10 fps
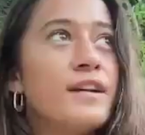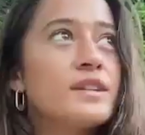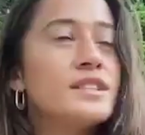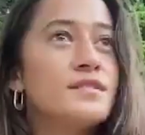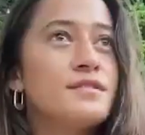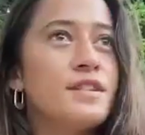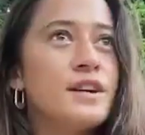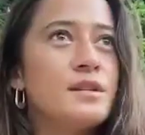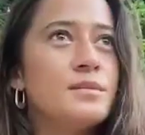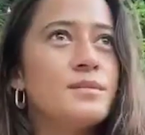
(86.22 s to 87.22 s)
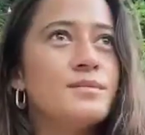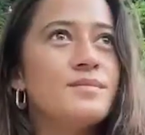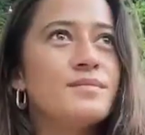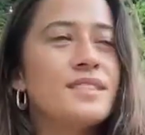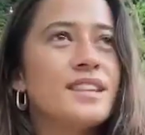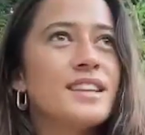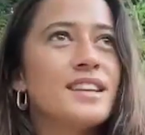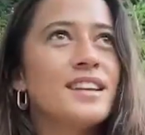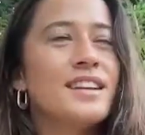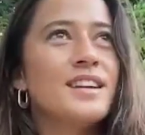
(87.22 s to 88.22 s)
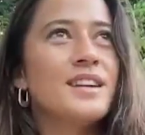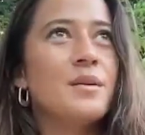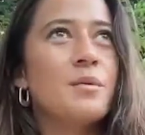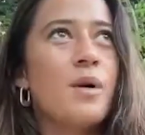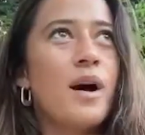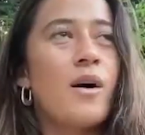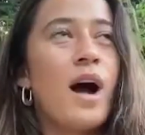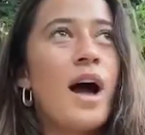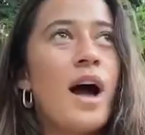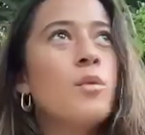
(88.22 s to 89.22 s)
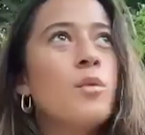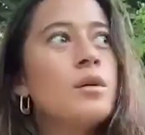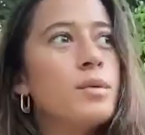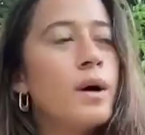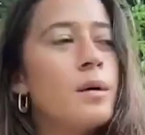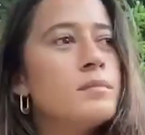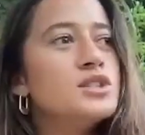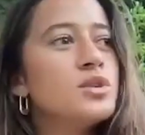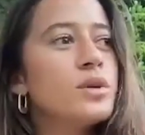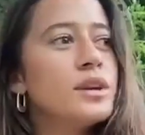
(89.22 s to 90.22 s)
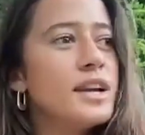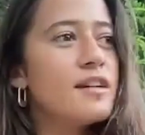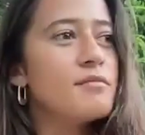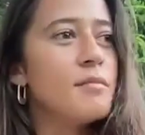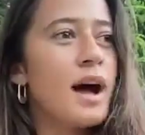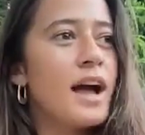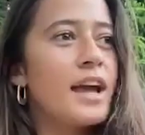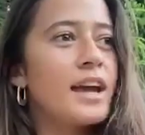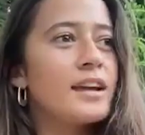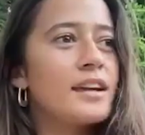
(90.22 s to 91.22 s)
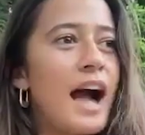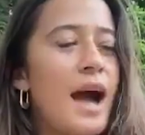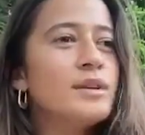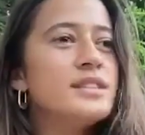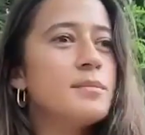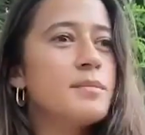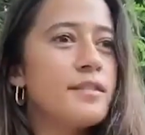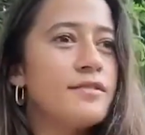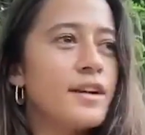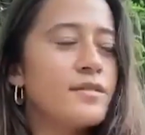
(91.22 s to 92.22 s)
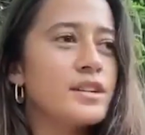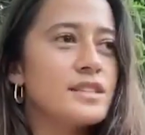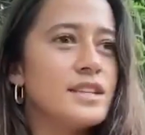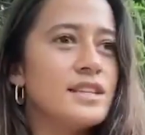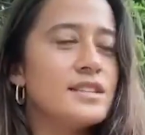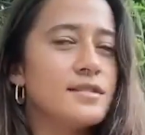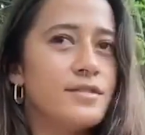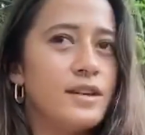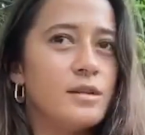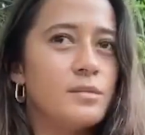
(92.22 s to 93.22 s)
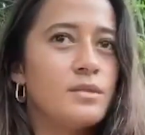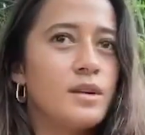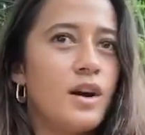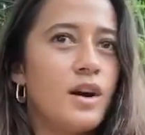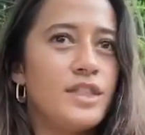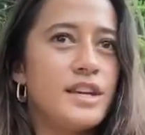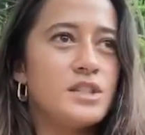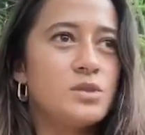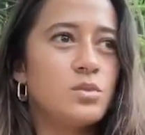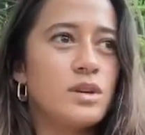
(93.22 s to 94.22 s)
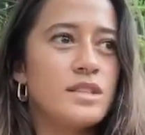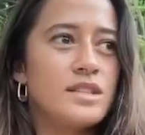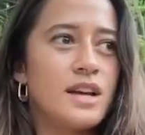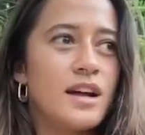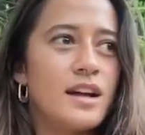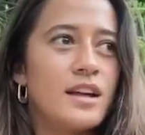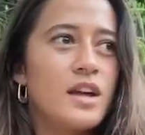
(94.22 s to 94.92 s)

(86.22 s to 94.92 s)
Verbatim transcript: to film. Wow. I, well, majority of my, I would say my favorite scene to film on this was uh,